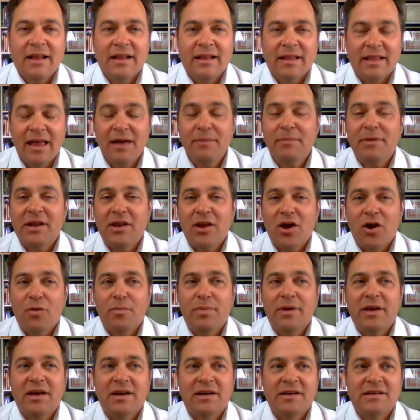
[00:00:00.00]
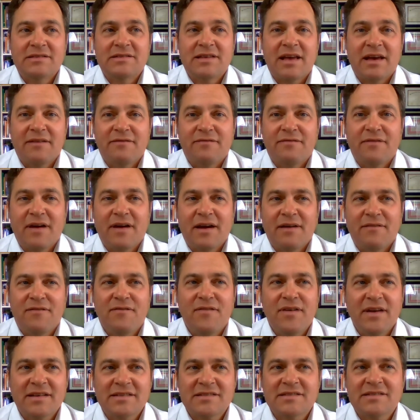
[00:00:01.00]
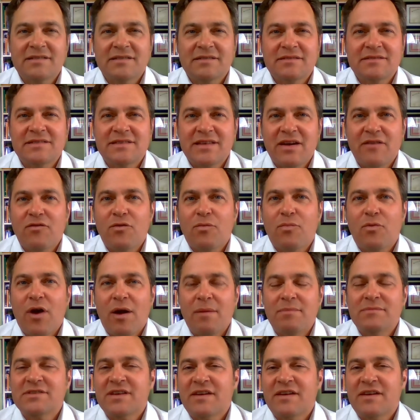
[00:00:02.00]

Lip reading: let me know, because I've fixed several problems.